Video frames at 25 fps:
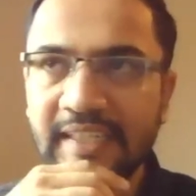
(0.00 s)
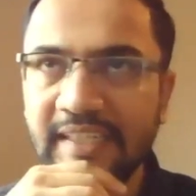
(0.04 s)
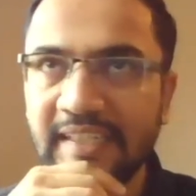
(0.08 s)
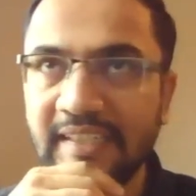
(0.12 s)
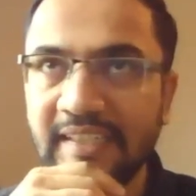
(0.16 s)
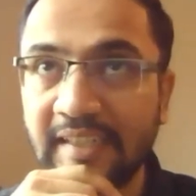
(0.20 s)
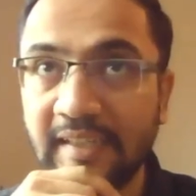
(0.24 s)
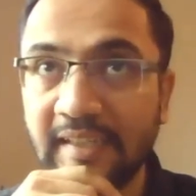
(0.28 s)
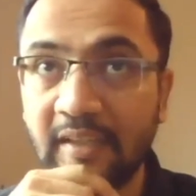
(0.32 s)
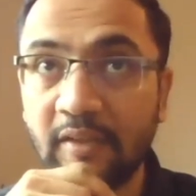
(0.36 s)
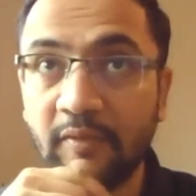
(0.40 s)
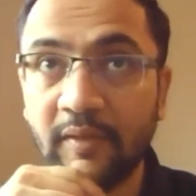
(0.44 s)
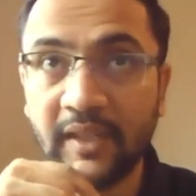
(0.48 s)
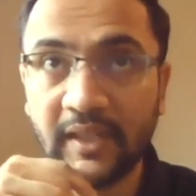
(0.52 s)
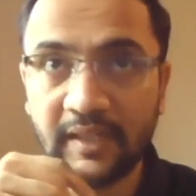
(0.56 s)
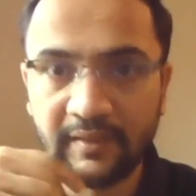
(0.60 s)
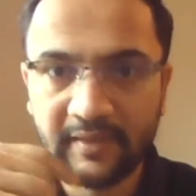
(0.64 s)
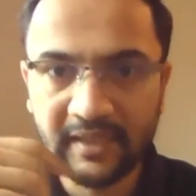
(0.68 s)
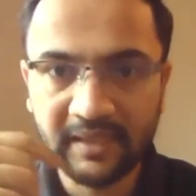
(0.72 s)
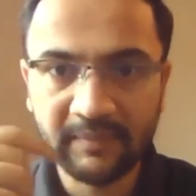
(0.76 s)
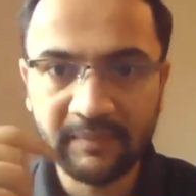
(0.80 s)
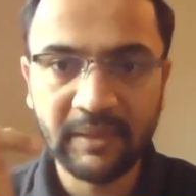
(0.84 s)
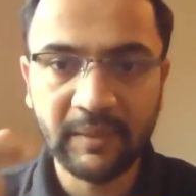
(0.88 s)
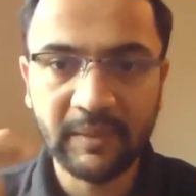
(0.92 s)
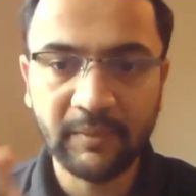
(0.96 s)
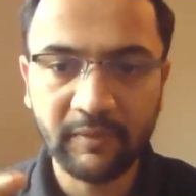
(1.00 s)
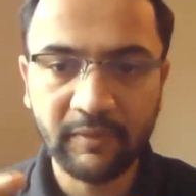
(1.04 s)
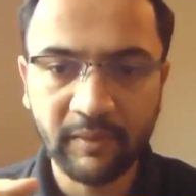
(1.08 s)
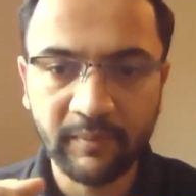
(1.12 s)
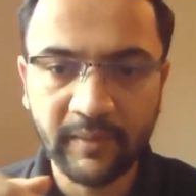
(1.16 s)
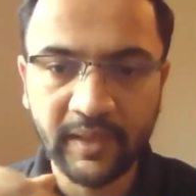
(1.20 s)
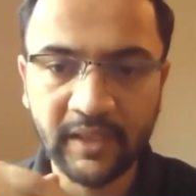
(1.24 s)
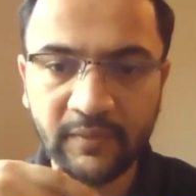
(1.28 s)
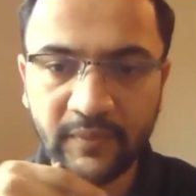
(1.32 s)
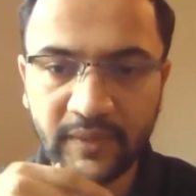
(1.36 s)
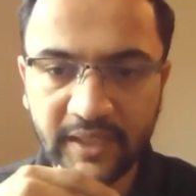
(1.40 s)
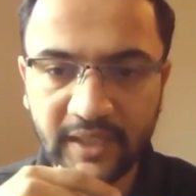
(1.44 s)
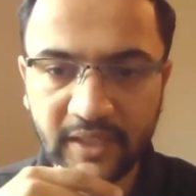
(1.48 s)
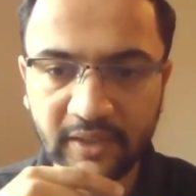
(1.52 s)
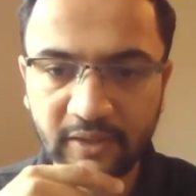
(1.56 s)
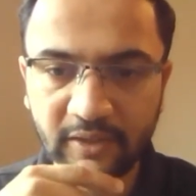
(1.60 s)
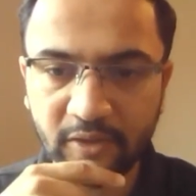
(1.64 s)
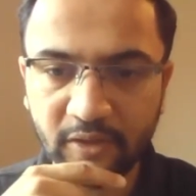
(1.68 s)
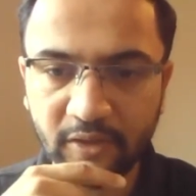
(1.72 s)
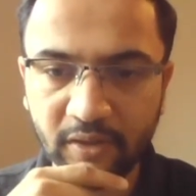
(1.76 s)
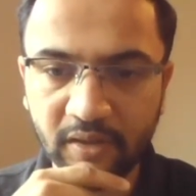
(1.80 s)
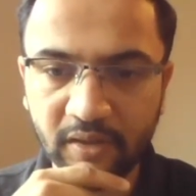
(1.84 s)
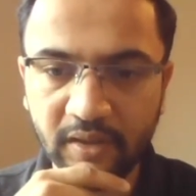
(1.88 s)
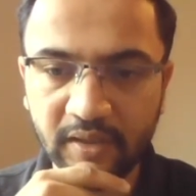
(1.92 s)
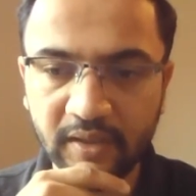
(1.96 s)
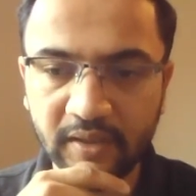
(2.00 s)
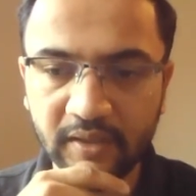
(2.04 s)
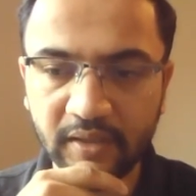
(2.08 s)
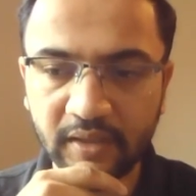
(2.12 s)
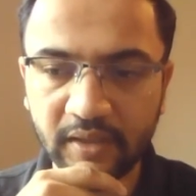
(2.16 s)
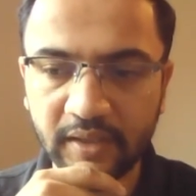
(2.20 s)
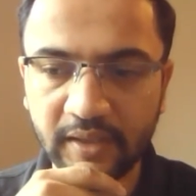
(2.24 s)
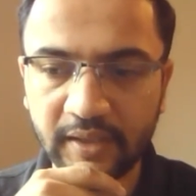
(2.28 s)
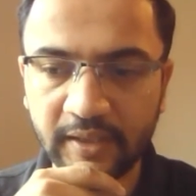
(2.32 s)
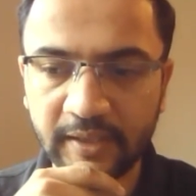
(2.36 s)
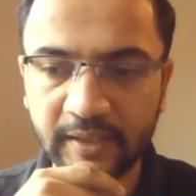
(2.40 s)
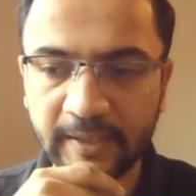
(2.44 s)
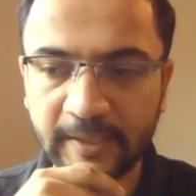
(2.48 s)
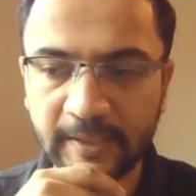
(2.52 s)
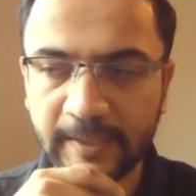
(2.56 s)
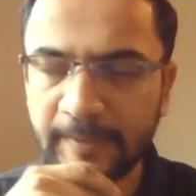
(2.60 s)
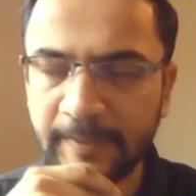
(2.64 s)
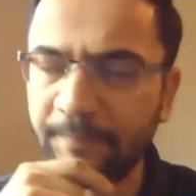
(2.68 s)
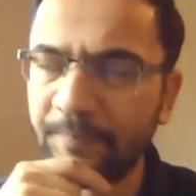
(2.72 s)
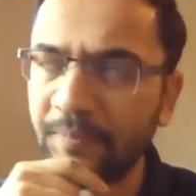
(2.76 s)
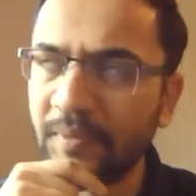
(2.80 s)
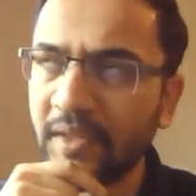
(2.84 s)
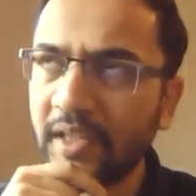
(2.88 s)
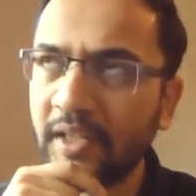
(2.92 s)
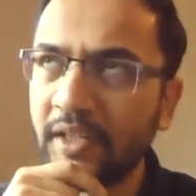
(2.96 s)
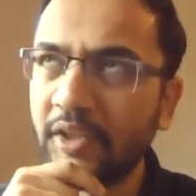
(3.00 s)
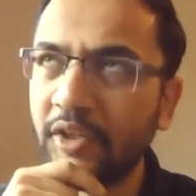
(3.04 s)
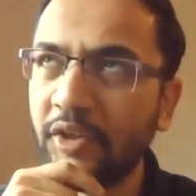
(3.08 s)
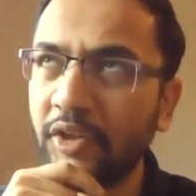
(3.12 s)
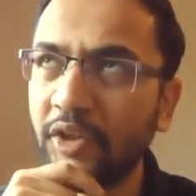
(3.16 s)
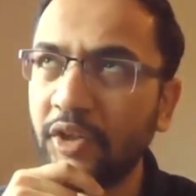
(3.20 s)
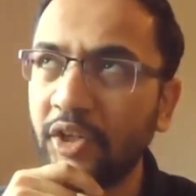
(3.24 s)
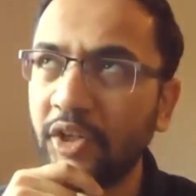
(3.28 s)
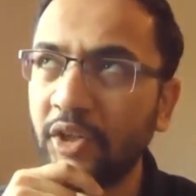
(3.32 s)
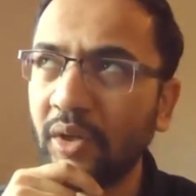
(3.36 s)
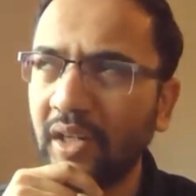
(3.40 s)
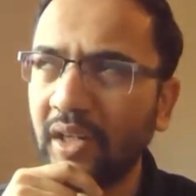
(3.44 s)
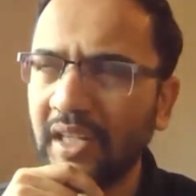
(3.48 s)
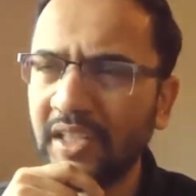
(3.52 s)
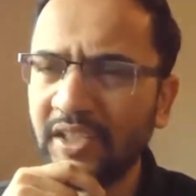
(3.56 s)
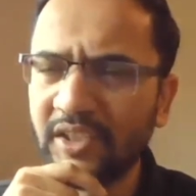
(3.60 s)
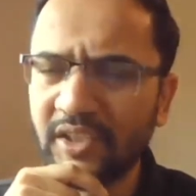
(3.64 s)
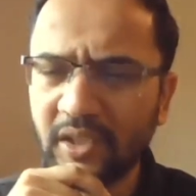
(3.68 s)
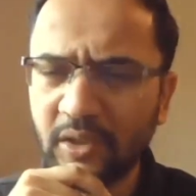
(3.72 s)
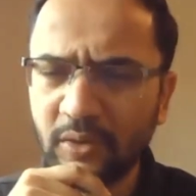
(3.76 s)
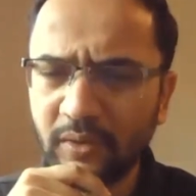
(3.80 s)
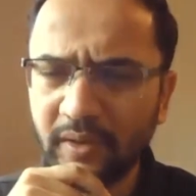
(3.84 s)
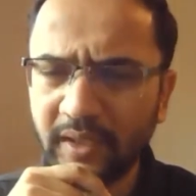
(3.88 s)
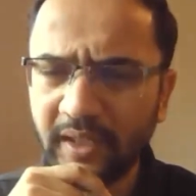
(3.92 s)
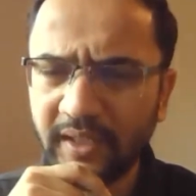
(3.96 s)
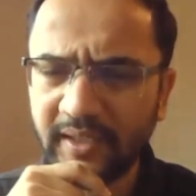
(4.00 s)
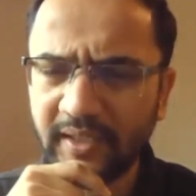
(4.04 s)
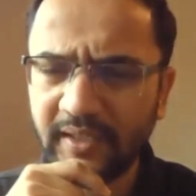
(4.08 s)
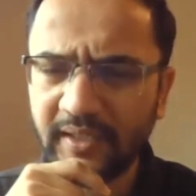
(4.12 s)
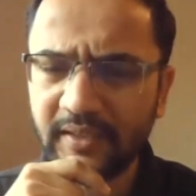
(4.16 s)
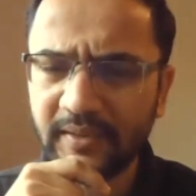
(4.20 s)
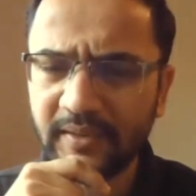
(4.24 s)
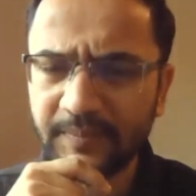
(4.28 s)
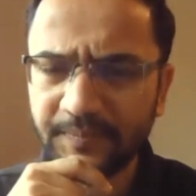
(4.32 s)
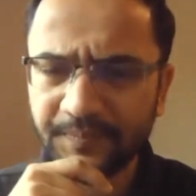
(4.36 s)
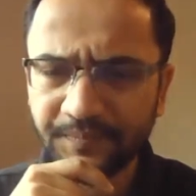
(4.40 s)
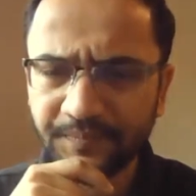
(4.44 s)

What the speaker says: There's a very recent paper from NVIDIA called uh, Neural Angelo, I think.